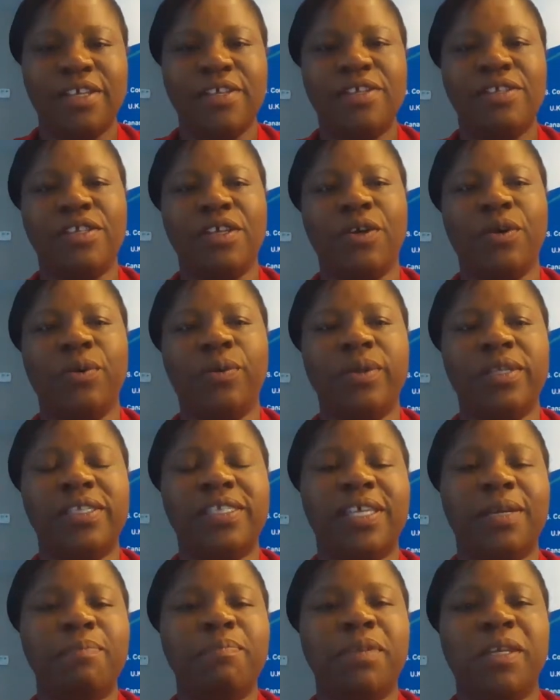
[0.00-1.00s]
So
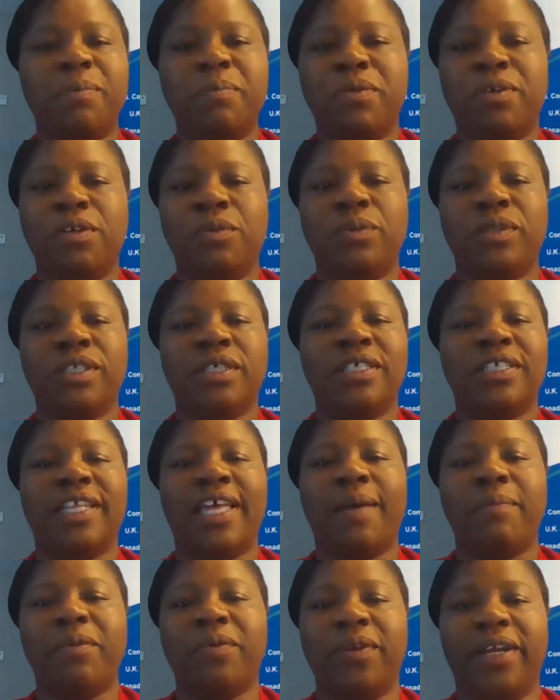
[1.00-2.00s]
some people will
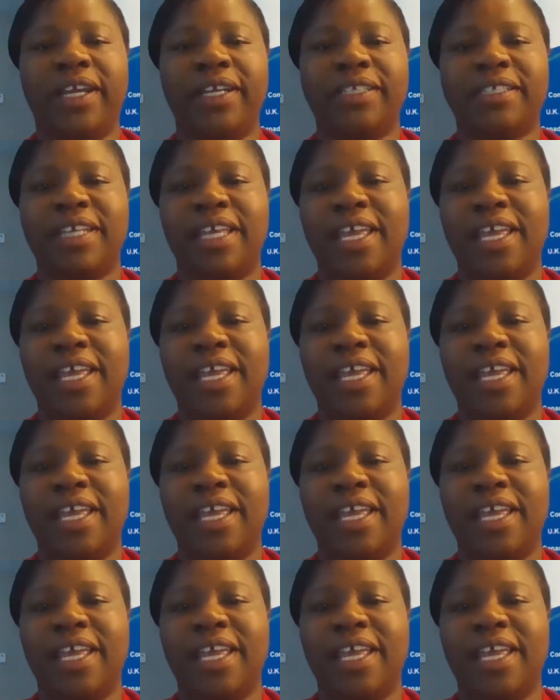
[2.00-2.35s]
collaborate